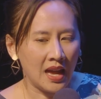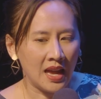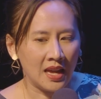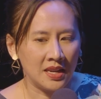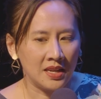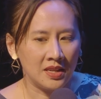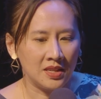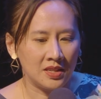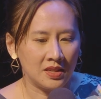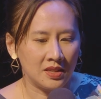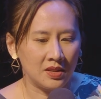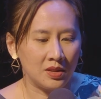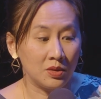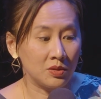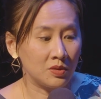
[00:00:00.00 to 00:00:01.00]

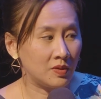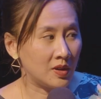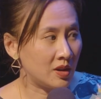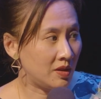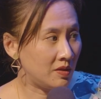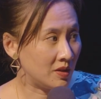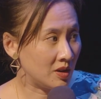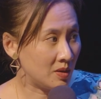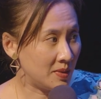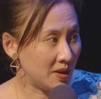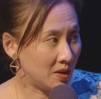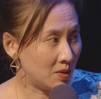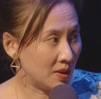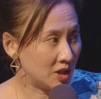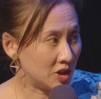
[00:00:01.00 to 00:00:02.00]
And those are very, very
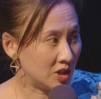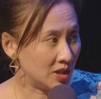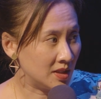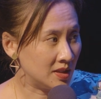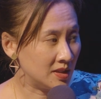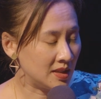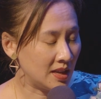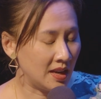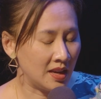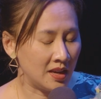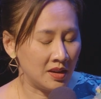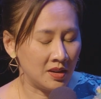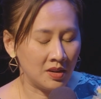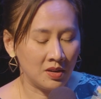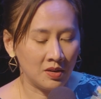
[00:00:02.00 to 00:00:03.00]
big questions.
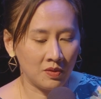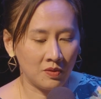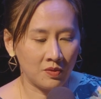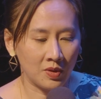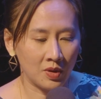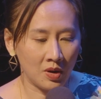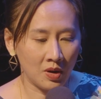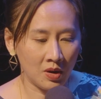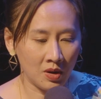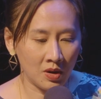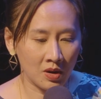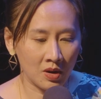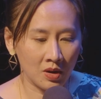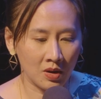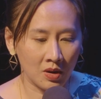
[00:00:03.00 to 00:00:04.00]
And for
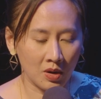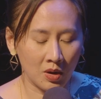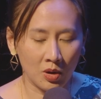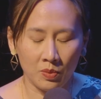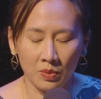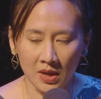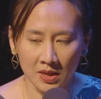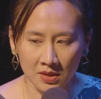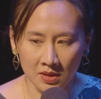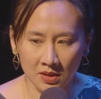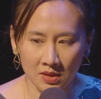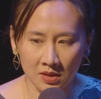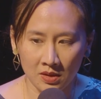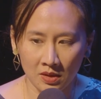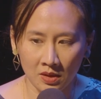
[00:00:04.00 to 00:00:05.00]
her, her
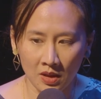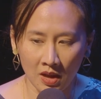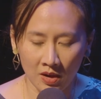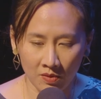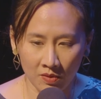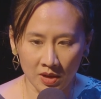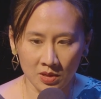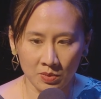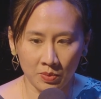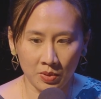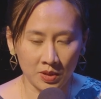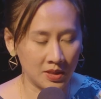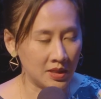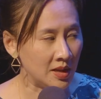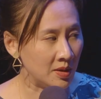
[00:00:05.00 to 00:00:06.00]
presence in a lot of ways
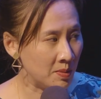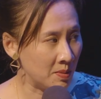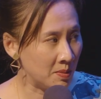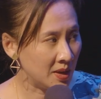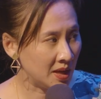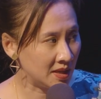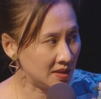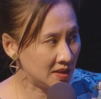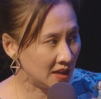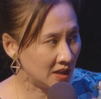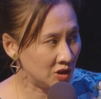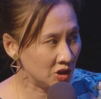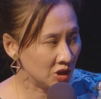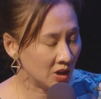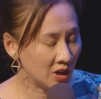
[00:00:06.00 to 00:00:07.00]
puts him in
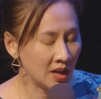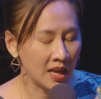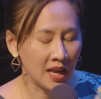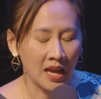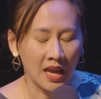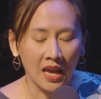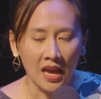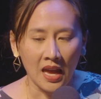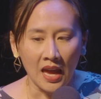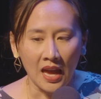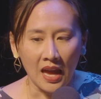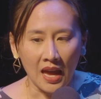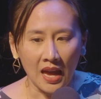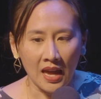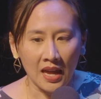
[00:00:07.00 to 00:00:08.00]
danger.
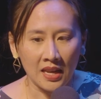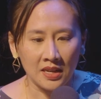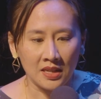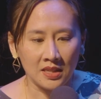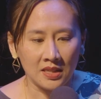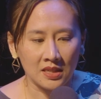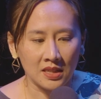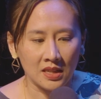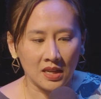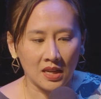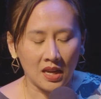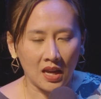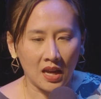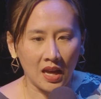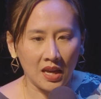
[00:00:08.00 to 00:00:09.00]
And
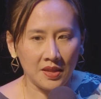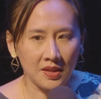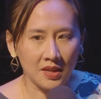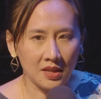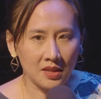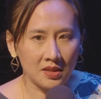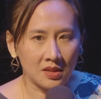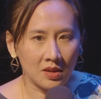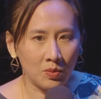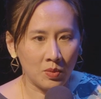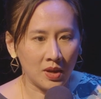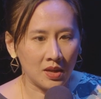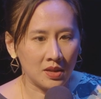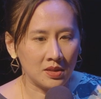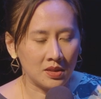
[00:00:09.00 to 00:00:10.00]
I think in some
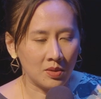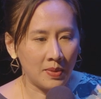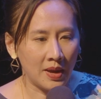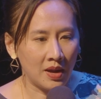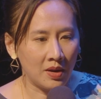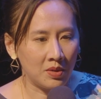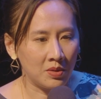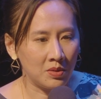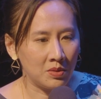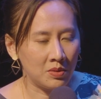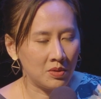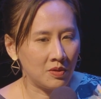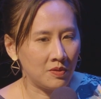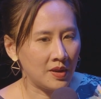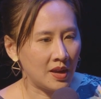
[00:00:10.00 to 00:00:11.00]
ways
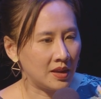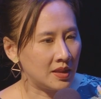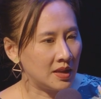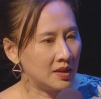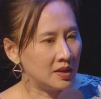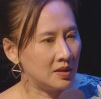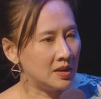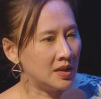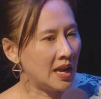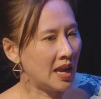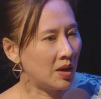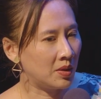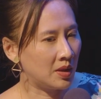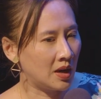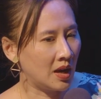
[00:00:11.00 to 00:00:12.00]
about the fact that
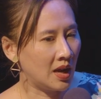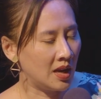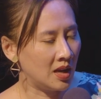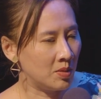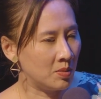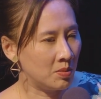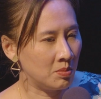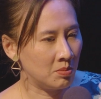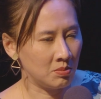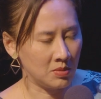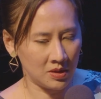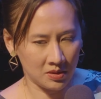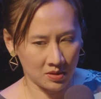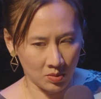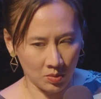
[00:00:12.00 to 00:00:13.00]
now that I am
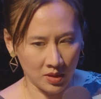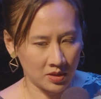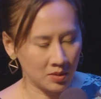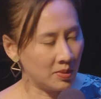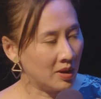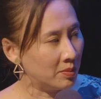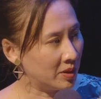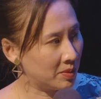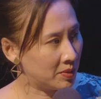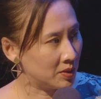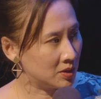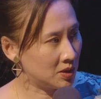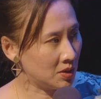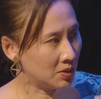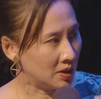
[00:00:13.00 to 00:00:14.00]
in some ways a public
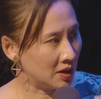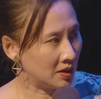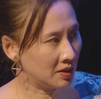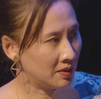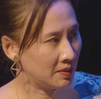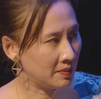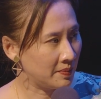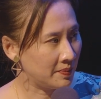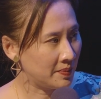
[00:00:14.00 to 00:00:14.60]
persona,